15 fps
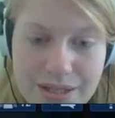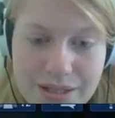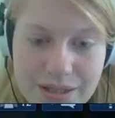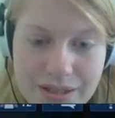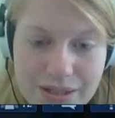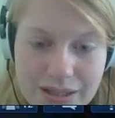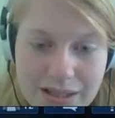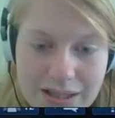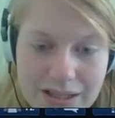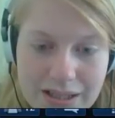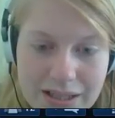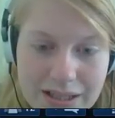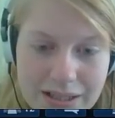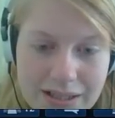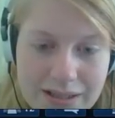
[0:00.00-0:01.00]
But
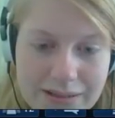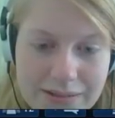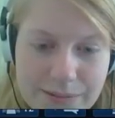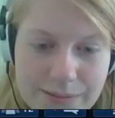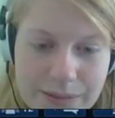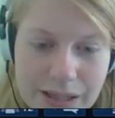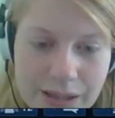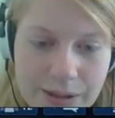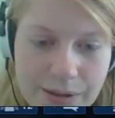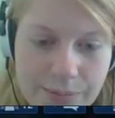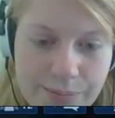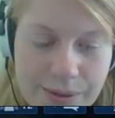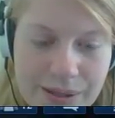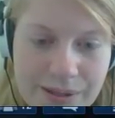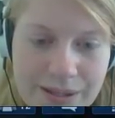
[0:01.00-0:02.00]

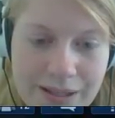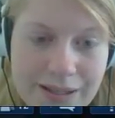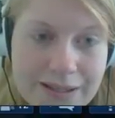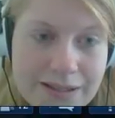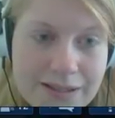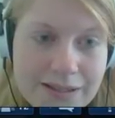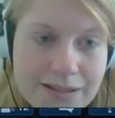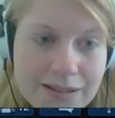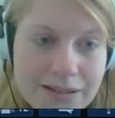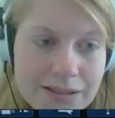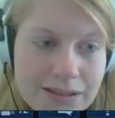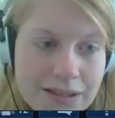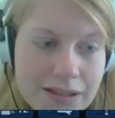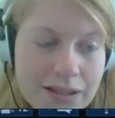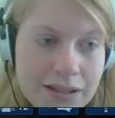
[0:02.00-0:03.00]
it could
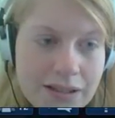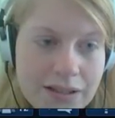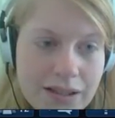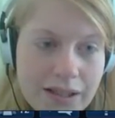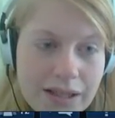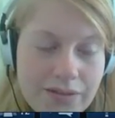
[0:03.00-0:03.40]
be that